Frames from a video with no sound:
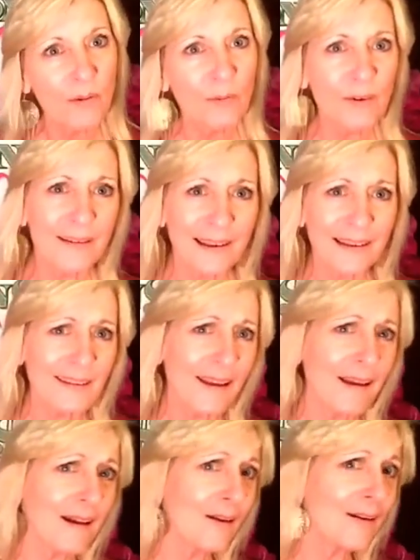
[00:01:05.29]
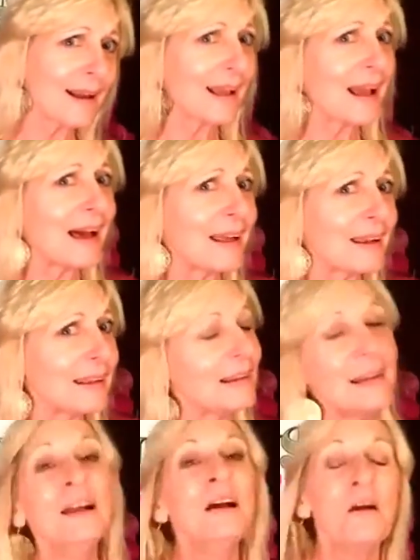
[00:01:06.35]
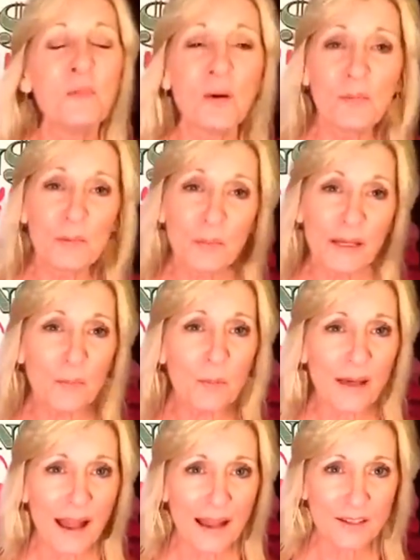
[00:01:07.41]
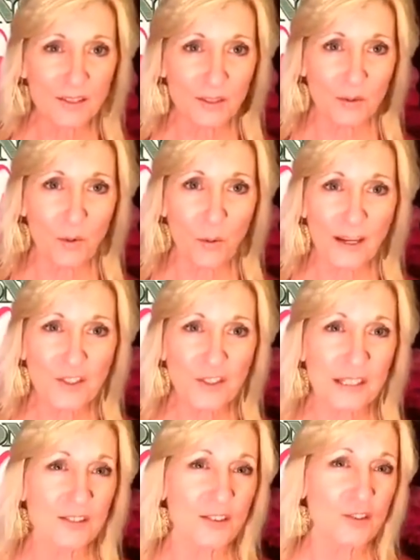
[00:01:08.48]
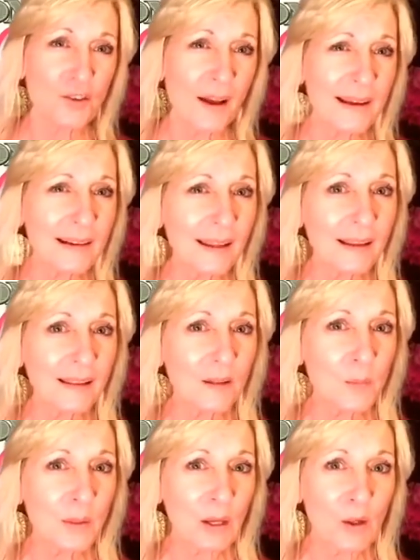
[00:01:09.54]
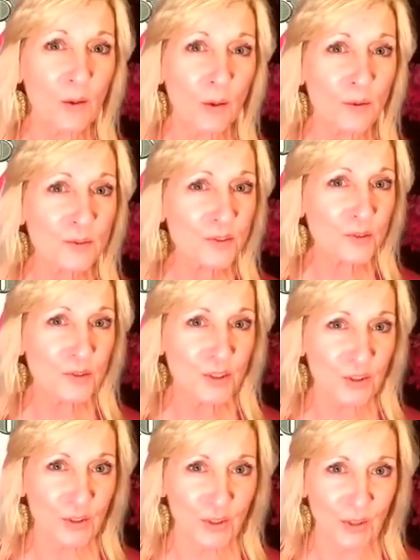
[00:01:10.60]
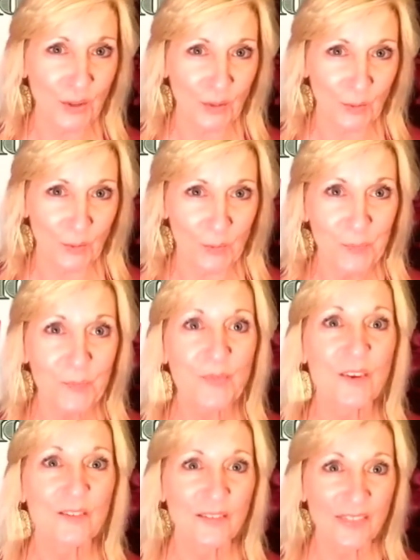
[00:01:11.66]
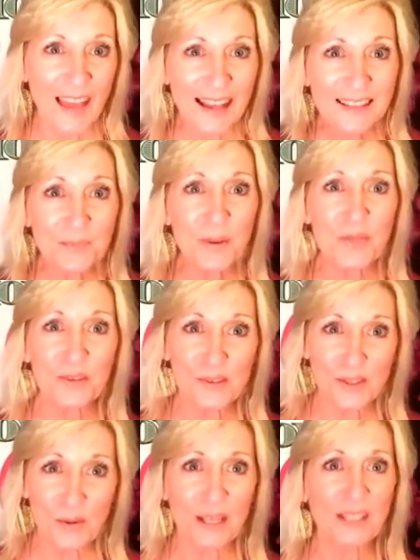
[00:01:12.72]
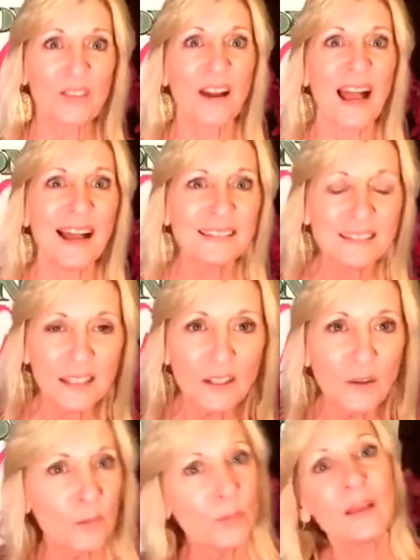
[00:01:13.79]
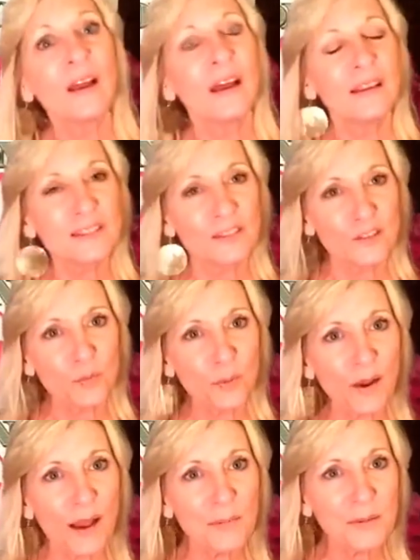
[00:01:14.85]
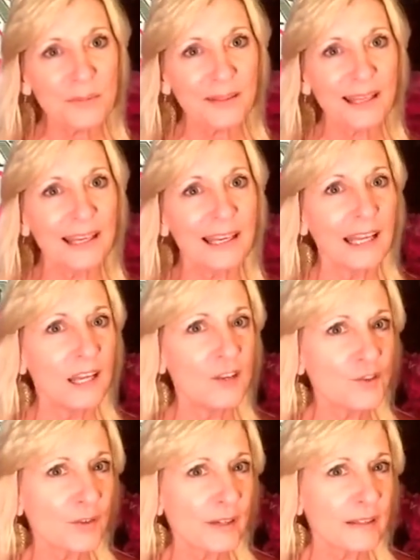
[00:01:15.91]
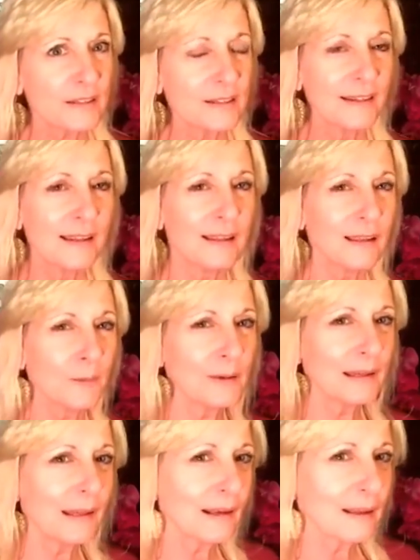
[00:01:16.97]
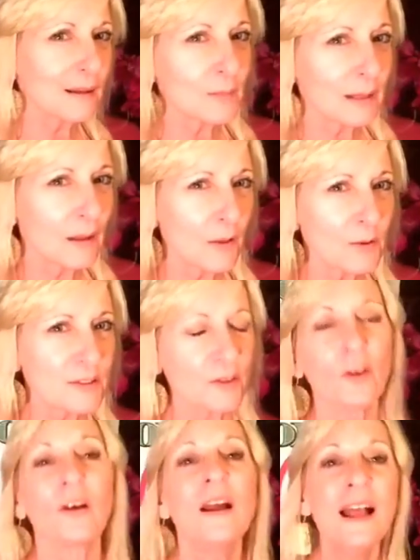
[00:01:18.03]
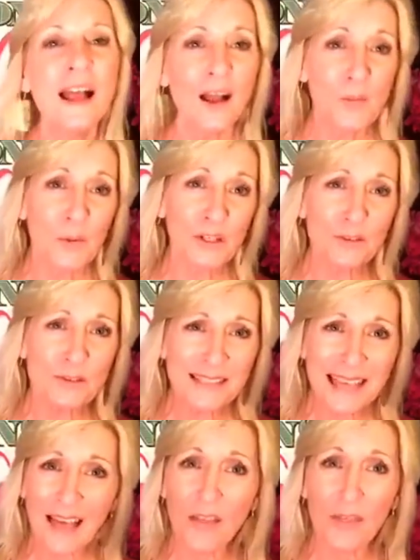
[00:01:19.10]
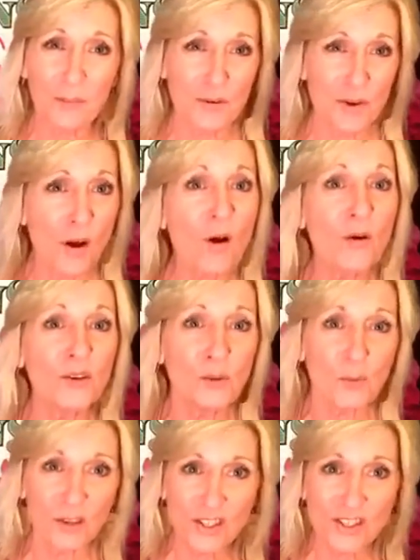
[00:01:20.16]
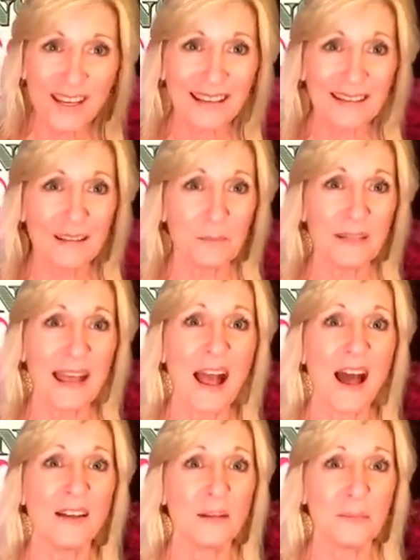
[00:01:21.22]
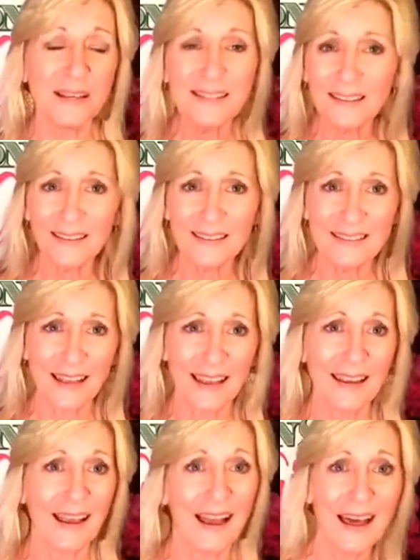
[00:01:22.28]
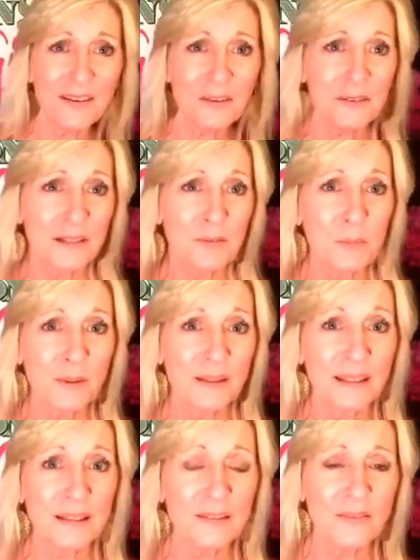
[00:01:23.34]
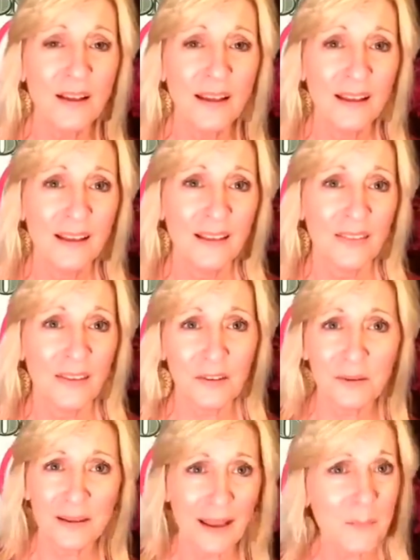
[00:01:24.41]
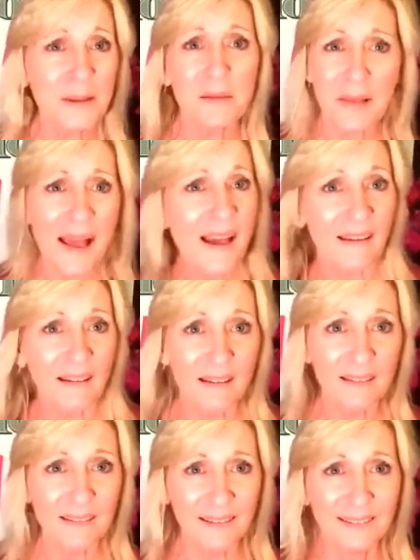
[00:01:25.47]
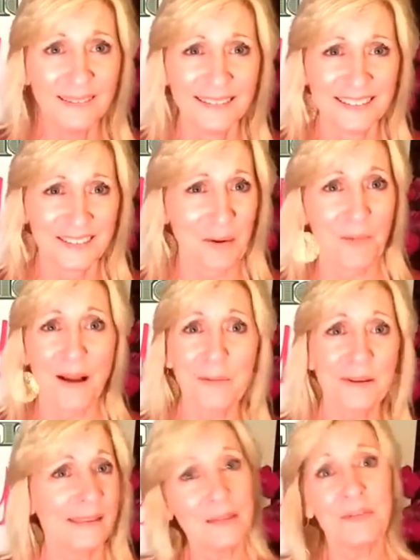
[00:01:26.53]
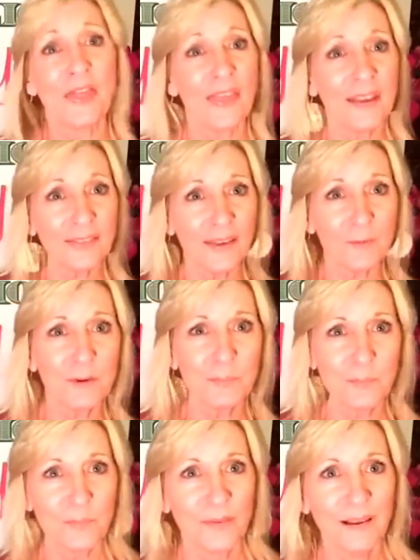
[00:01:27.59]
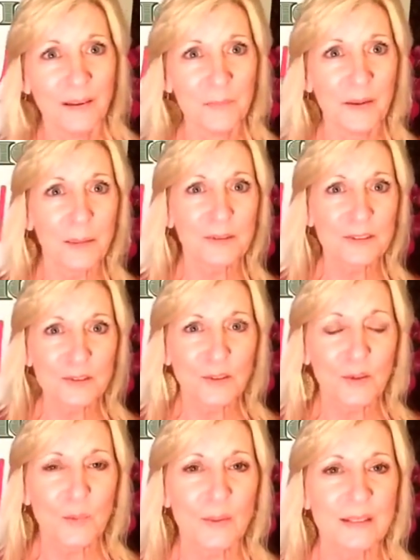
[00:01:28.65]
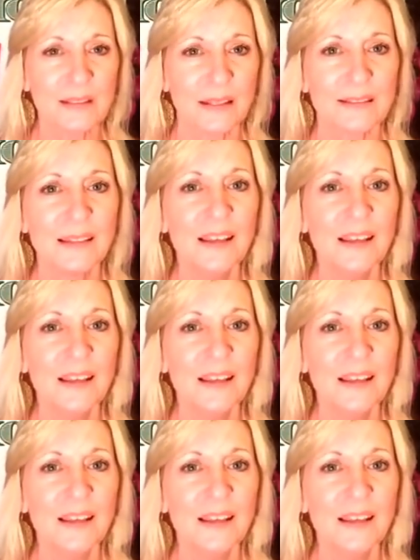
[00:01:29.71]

We're like, no, I got it. Well, when people ask you questions, they're trying to get a little bit closer to you. That's what they're doing. They're asking you because there's probably an interest. They want to get a little bit closer. And when you tell them no, you are shutting them down and basically saying, I don't even believe that you can help me unpack. So why would they even think they would be able to do your business?